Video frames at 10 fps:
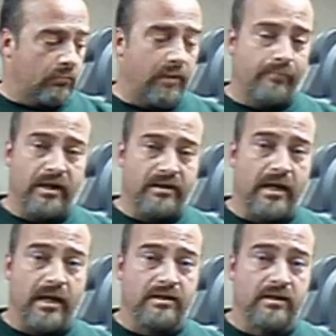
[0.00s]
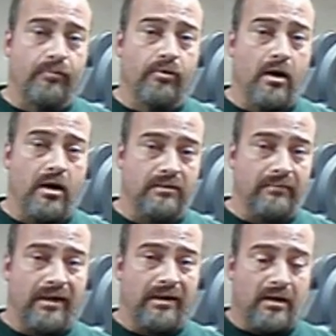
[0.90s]
my best guess at
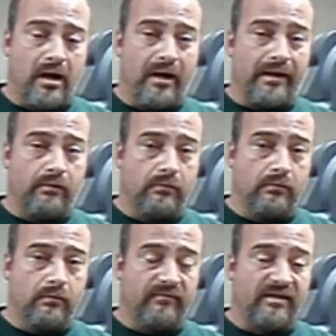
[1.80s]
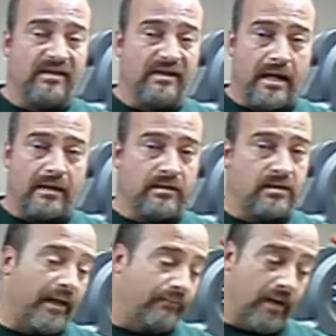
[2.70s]
approximating the height of the DX
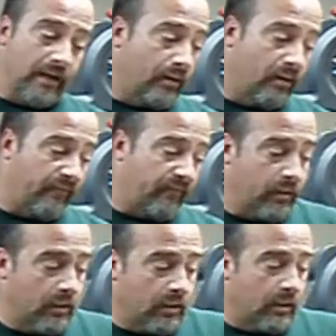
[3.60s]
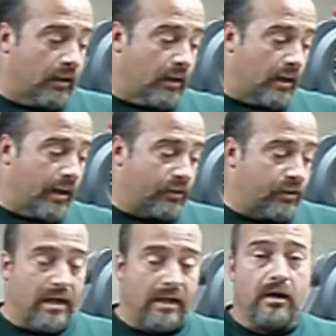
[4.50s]
set. I don't know if I
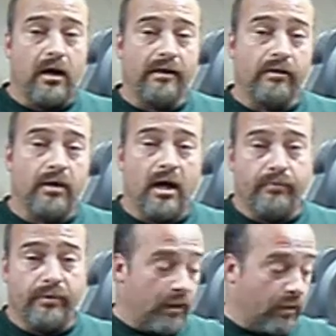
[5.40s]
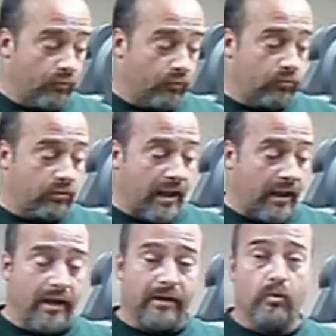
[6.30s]
actually got the height or not, but that
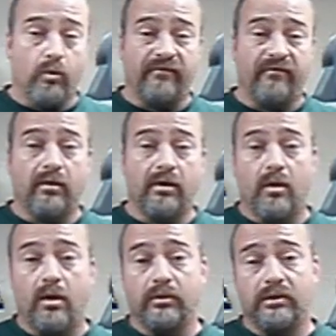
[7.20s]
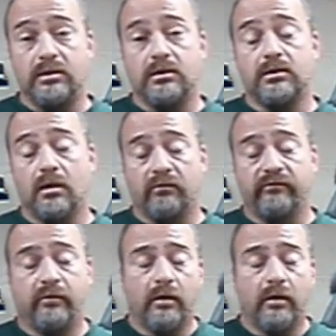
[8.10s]
height worked very well with this stove.